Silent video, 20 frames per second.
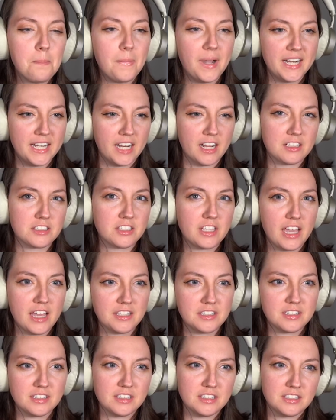My next
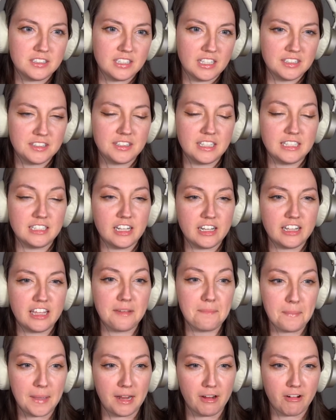guess, since they did
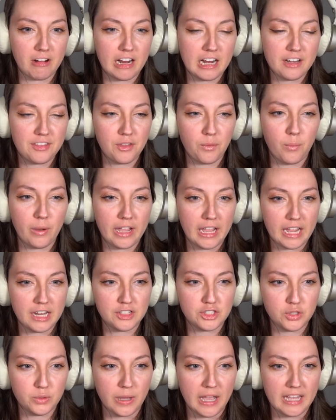get married, the way
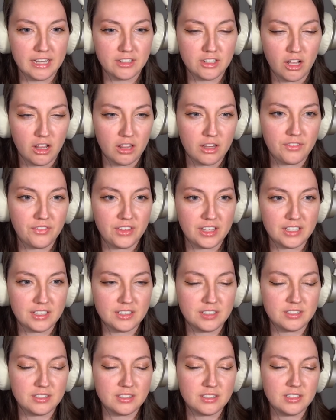to end all of
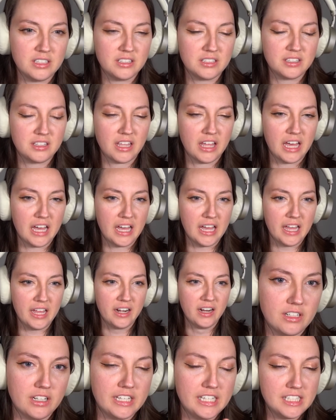this is that
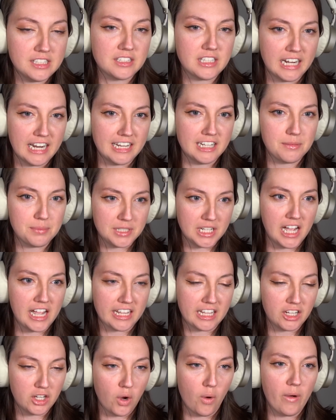he's gonna end up
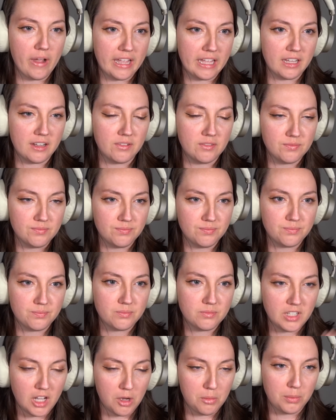dying and going
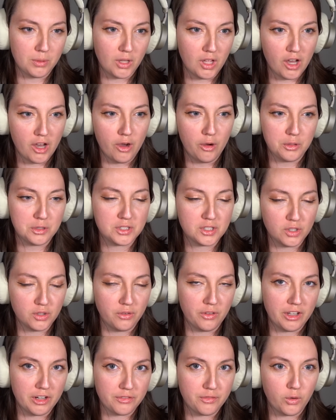down below, so
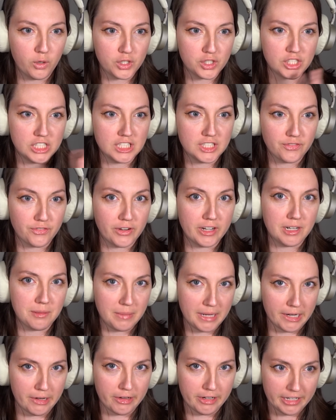therefore she's free to
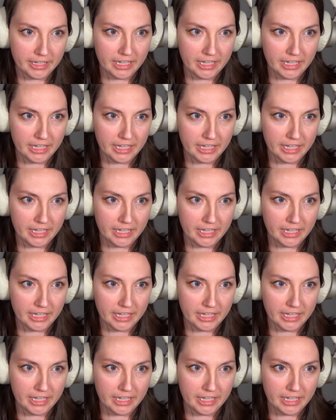marry